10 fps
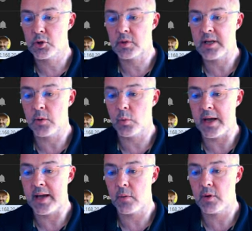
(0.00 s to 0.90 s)
kilowatt
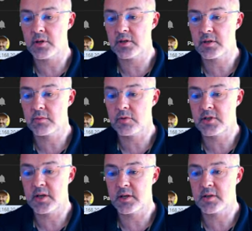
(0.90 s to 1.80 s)
hours
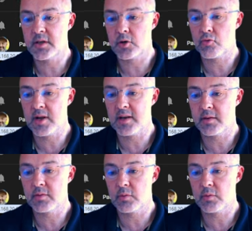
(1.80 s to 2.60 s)
returned to the grid,